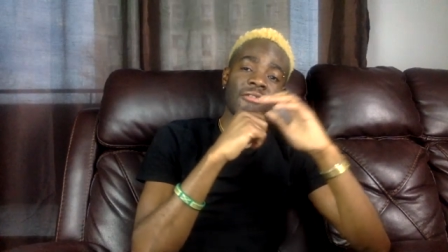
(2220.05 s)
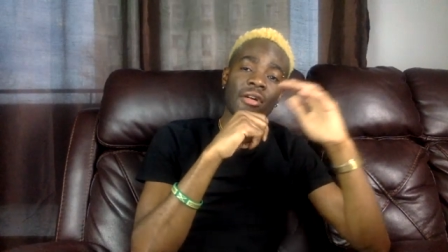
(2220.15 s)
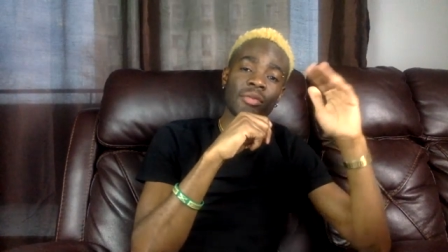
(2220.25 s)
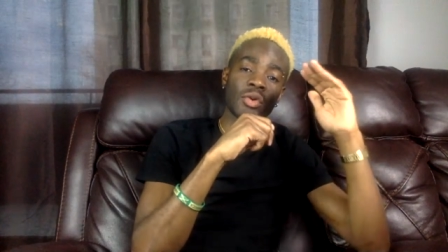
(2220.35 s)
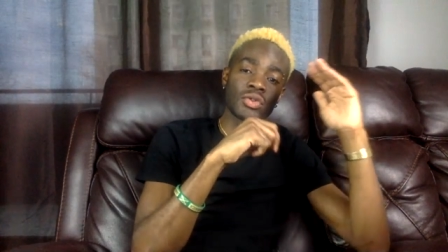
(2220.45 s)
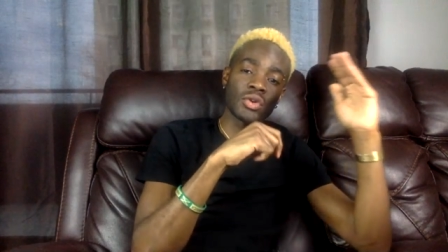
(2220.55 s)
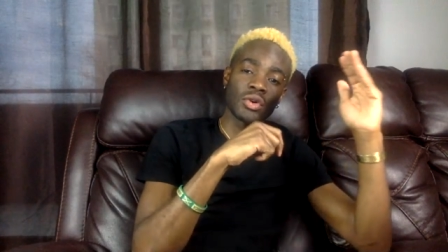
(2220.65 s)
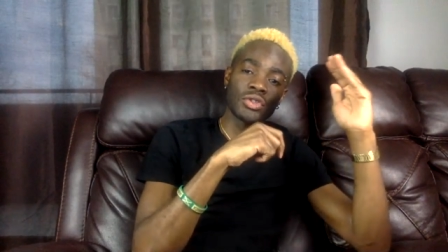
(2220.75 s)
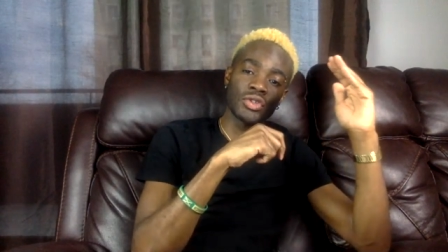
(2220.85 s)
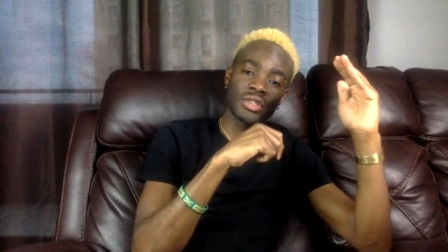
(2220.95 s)
from those
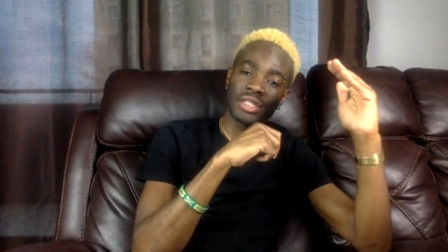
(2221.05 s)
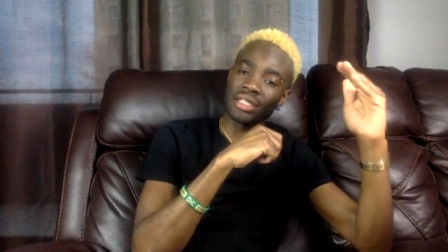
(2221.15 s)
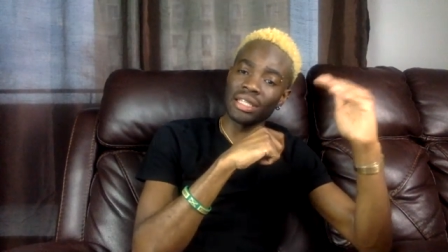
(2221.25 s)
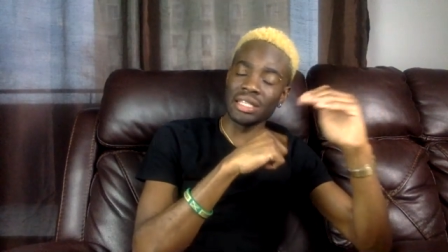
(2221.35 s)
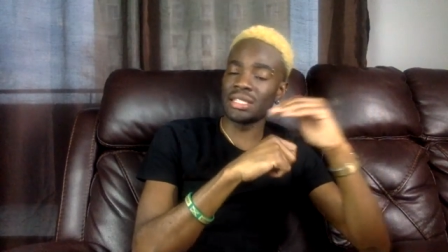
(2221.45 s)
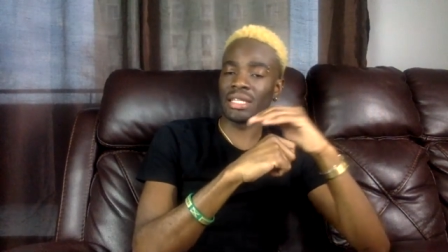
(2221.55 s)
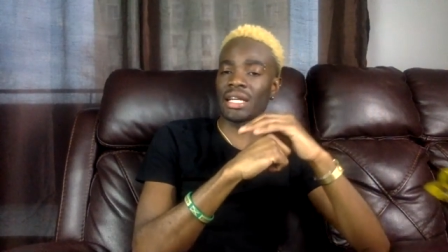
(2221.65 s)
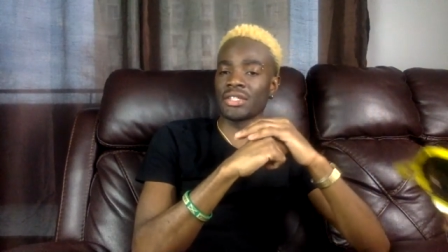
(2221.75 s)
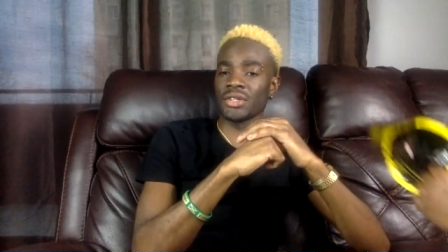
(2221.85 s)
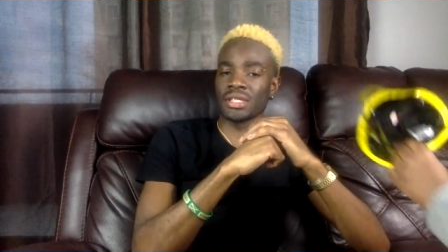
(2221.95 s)
countries in the list that
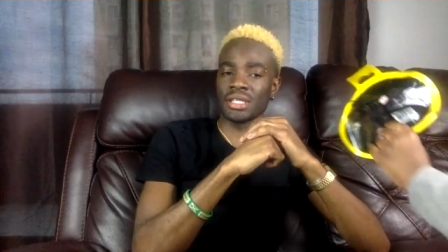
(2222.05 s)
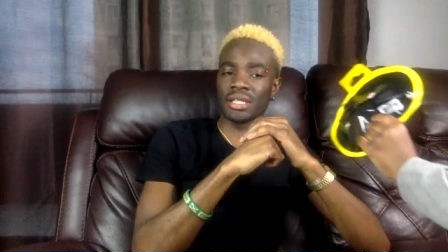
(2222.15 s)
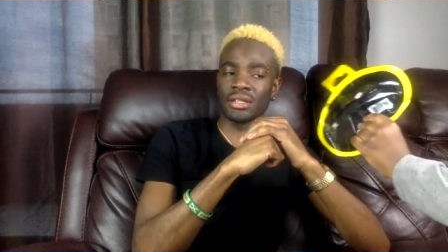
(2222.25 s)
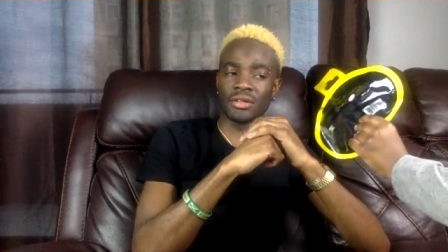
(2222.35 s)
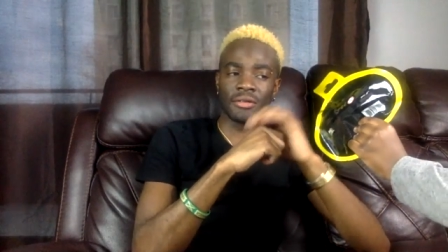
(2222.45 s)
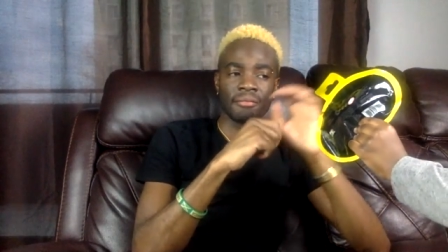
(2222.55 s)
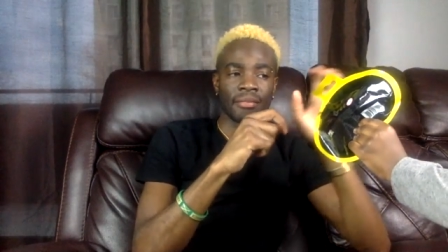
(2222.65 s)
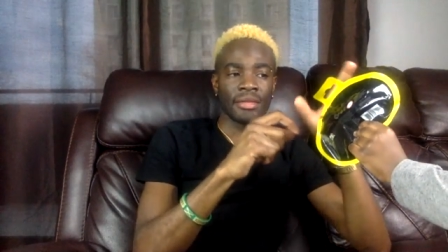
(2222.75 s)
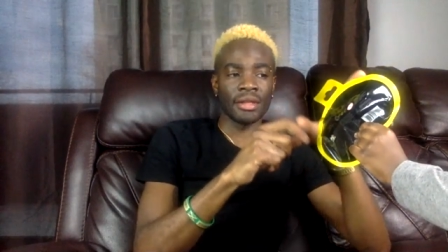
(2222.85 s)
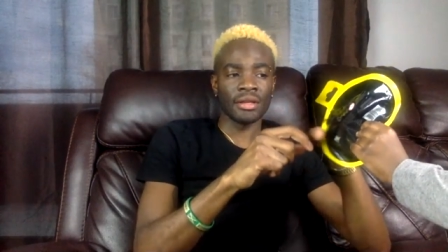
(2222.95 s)
I just said, you know.
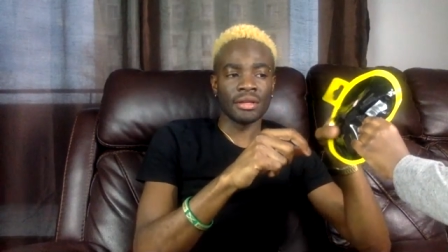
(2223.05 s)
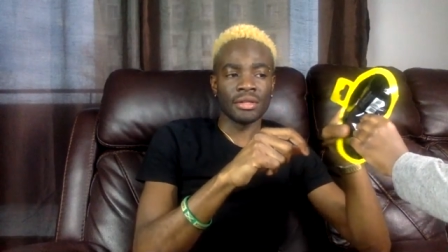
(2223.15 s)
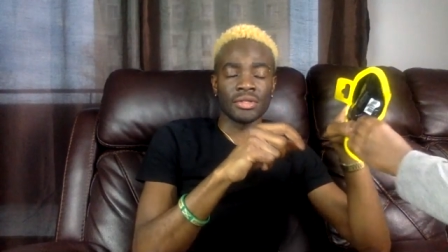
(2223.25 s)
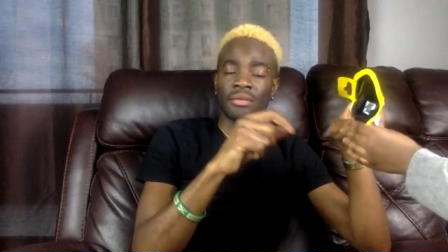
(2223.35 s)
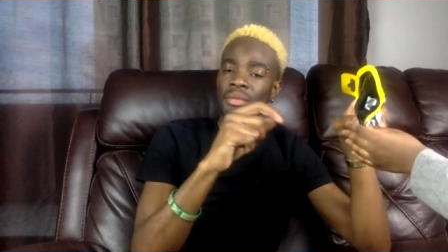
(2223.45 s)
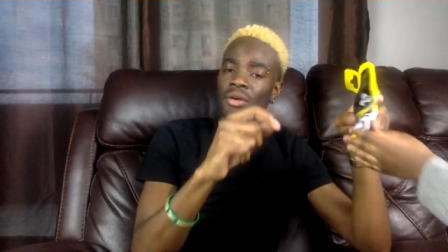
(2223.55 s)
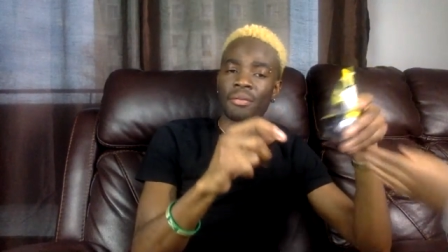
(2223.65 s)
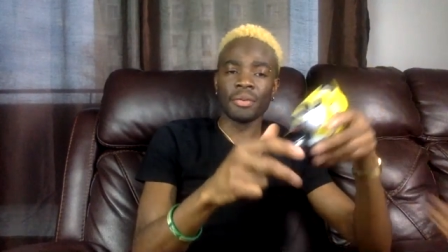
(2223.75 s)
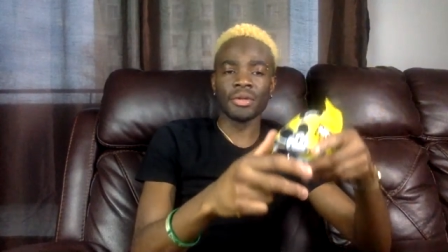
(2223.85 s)
So big up